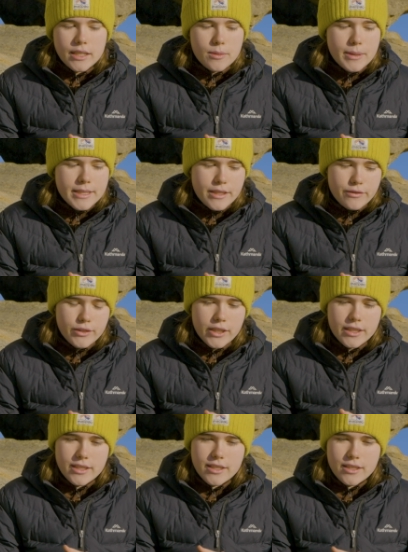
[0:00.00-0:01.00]
little bit
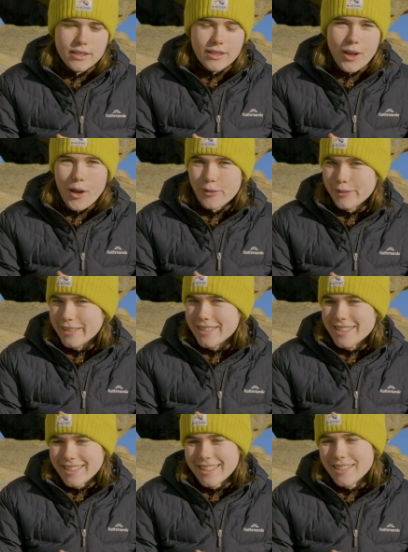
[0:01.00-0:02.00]
different
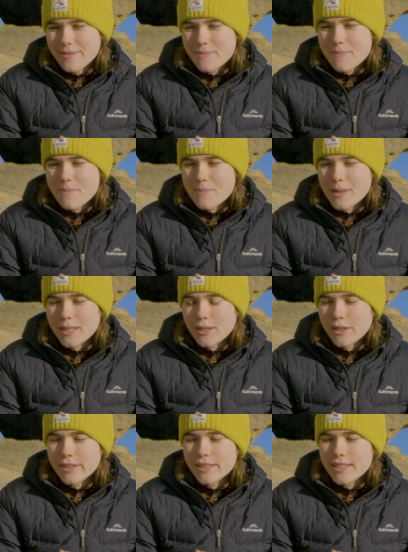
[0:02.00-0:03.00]
obviously
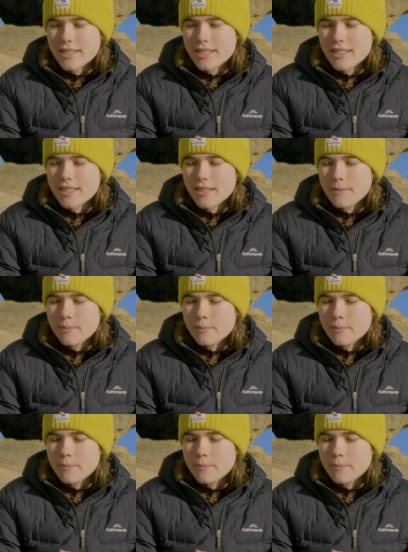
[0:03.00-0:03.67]
because